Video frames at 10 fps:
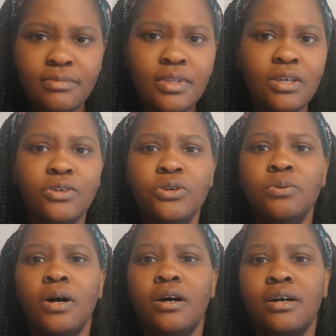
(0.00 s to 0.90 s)

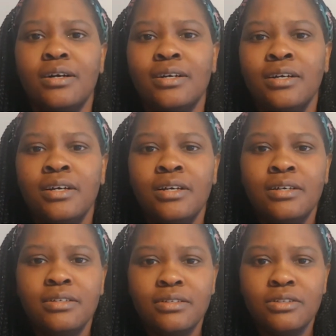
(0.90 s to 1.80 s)
you are
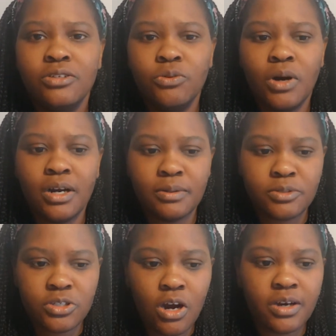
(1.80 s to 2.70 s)
you are
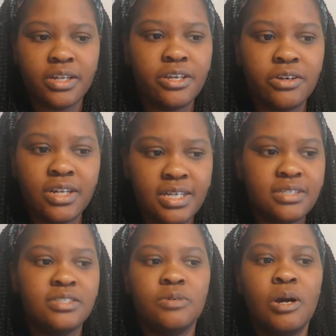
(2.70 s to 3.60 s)
targeting your
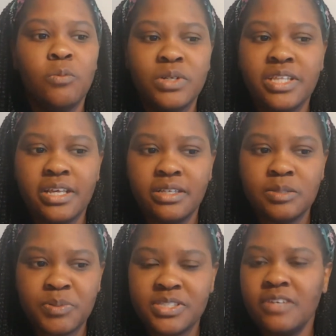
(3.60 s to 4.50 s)
lessons around what they
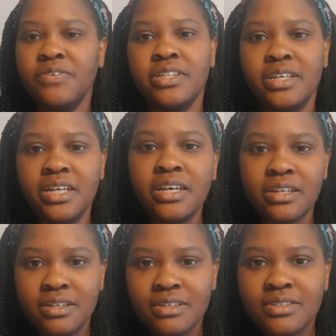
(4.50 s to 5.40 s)
specifically
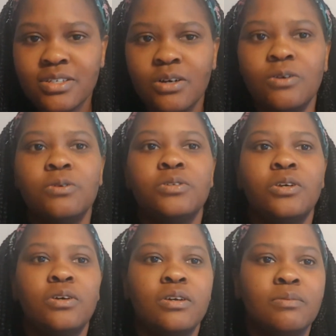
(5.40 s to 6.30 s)
need. So
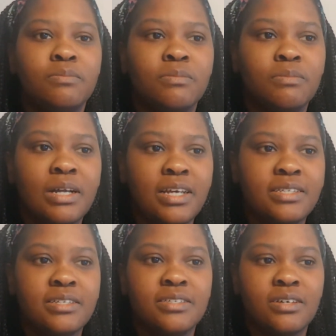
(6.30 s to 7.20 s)
my
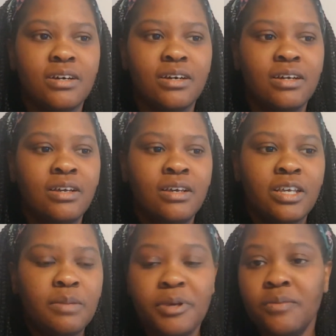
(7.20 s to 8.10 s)
lessons
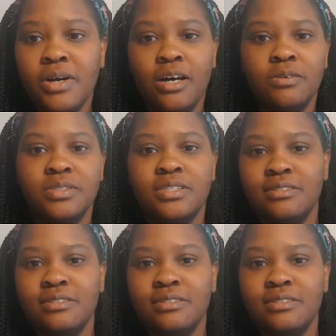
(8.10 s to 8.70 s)
could be around